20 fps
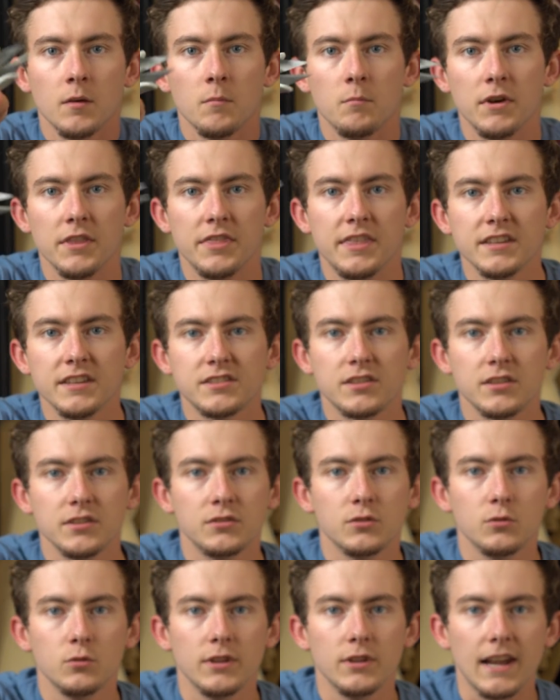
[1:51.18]
But this is the
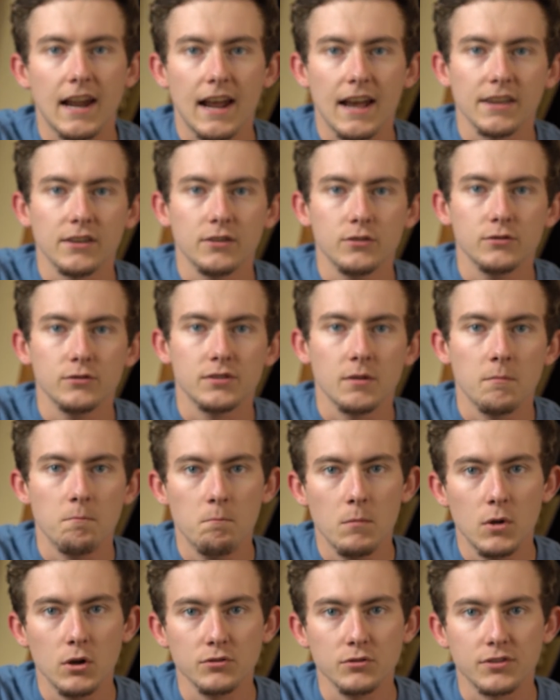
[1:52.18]
tool that I use
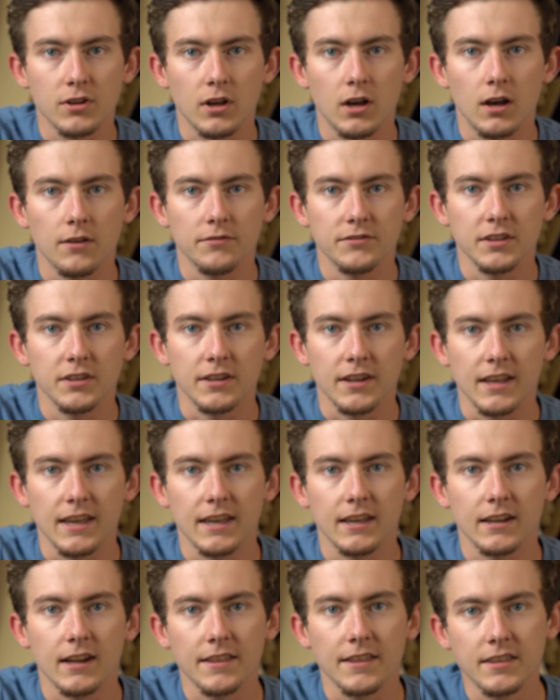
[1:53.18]
most often,
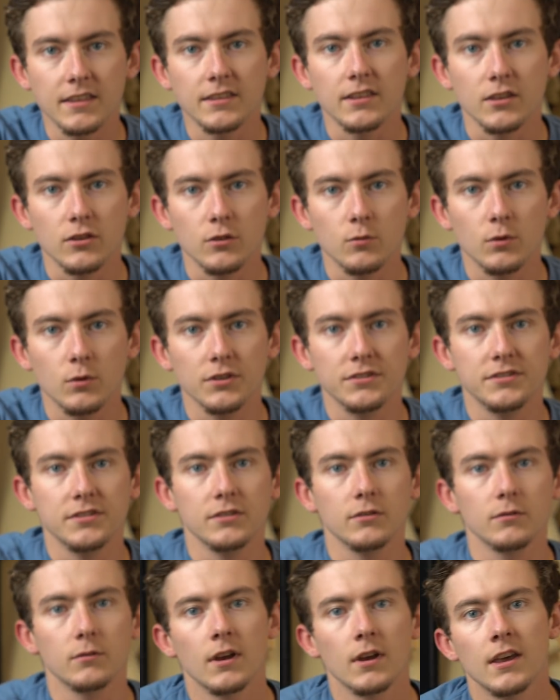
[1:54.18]
and I think that you will
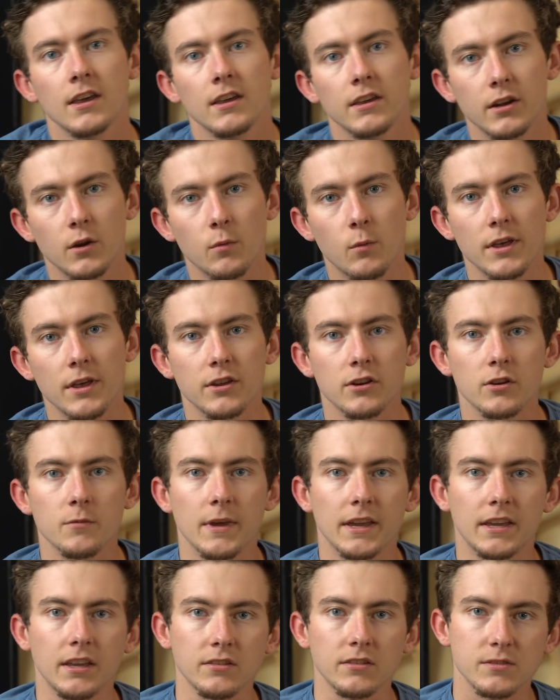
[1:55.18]
too. Whether you're
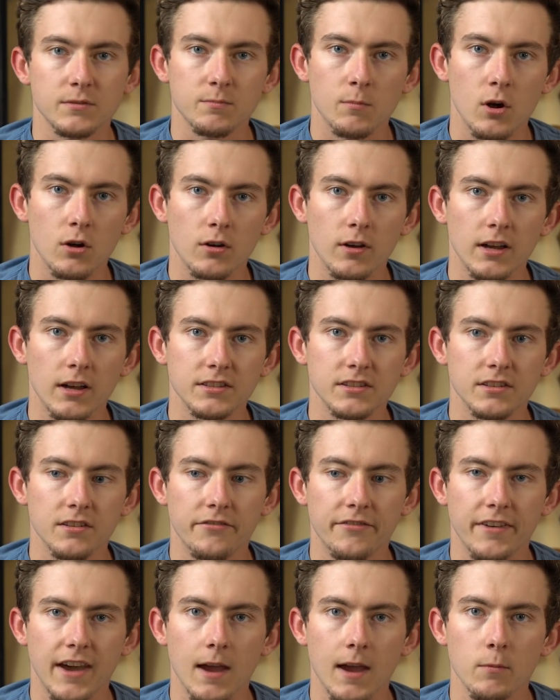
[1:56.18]
making small cuts in the
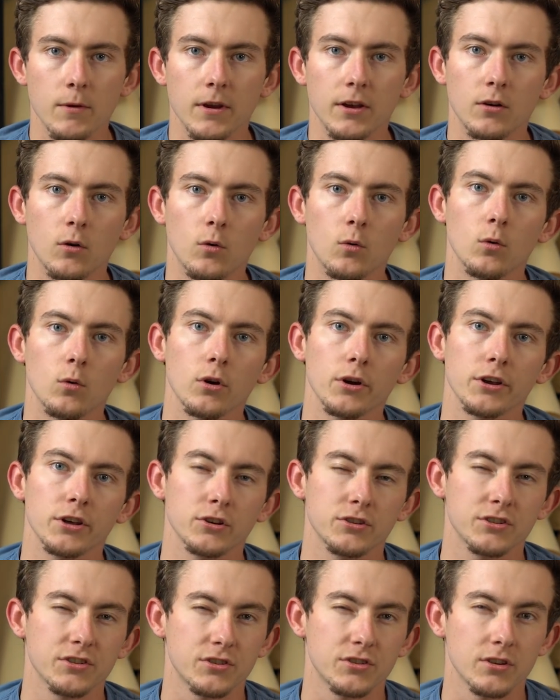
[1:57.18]
fabric or
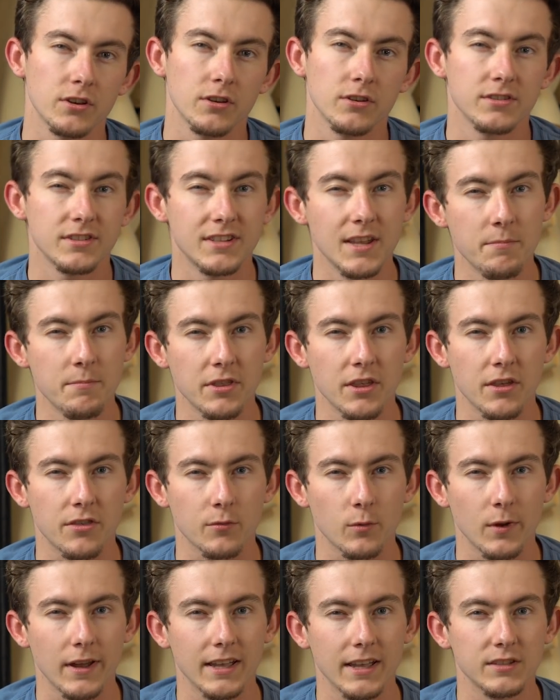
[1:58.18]
you're just snipping the
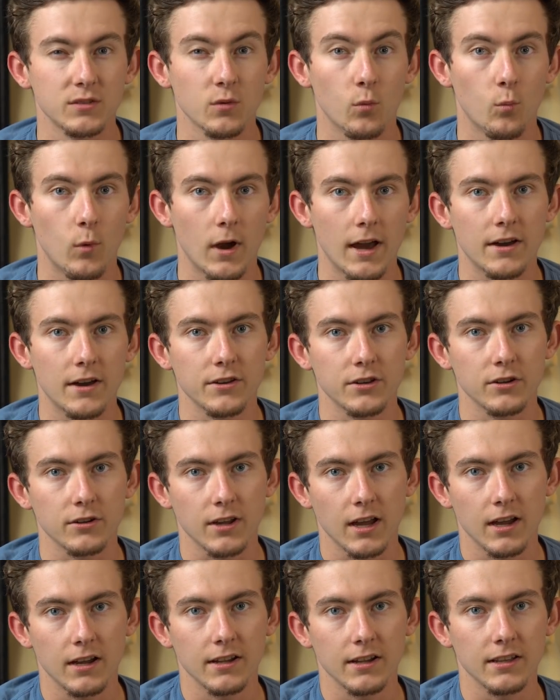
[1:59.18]
threads while you're
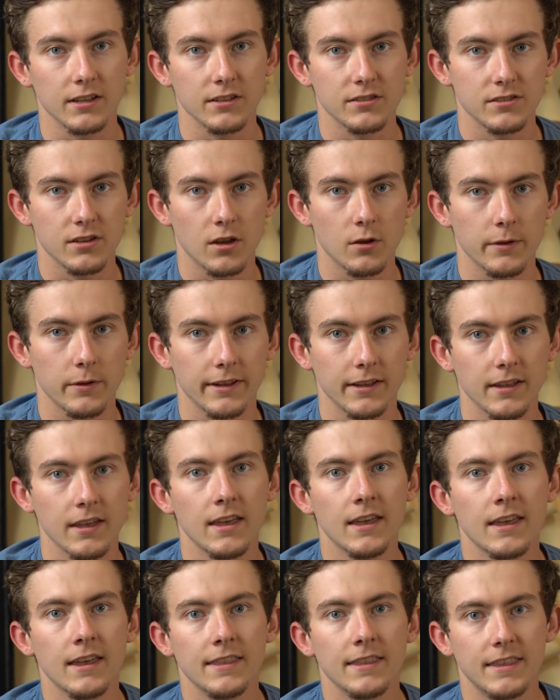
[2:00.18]
cutting and sewing,
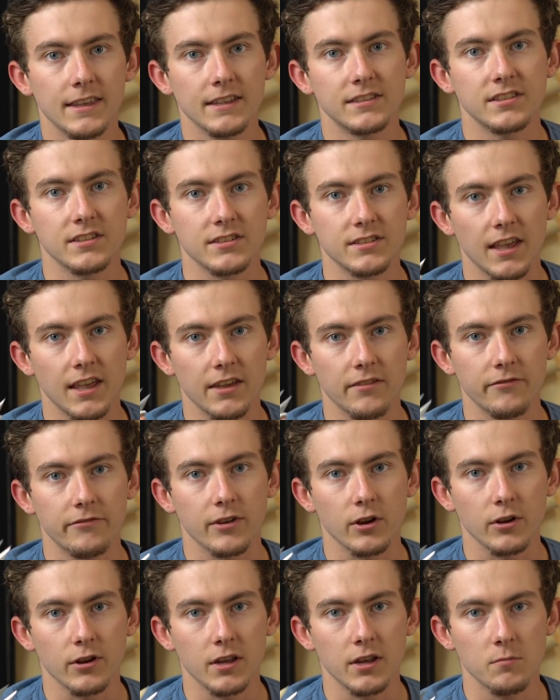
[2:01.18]
this is a
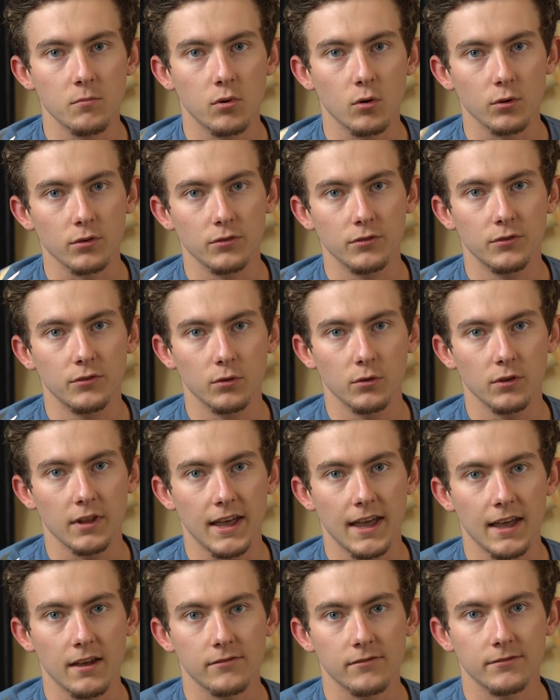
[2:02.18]
very important tool to
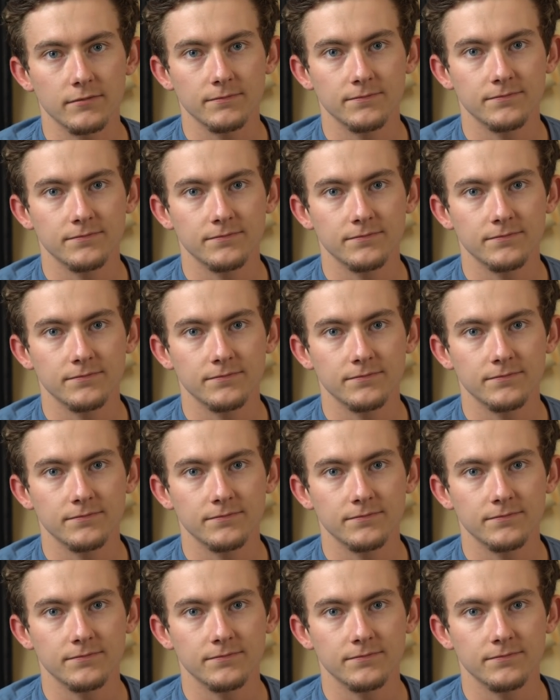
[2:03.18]
have.